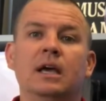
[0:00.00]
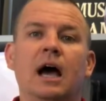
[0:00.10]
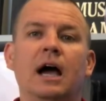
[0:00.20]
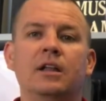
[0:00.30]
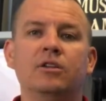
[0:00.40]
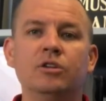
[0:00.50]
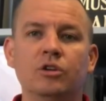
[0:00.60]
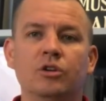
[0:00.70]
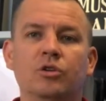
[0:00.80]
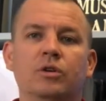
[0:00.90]
I
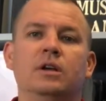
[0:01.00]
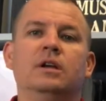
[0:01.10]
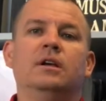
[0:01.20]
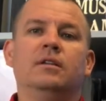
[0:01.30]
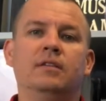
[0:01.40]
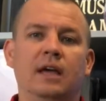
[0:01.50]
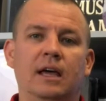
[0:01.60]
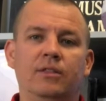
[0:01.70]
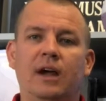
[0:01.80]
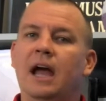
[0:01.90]
knew
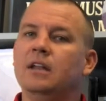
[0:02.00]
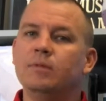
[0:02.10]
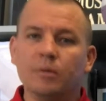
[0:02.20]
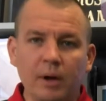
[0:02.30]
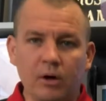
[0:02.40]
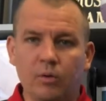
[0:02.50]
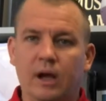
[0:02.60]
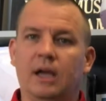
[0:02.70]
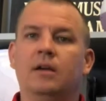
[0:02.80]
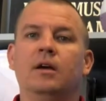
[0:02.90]
that there had to be a better
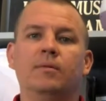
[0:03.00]
way.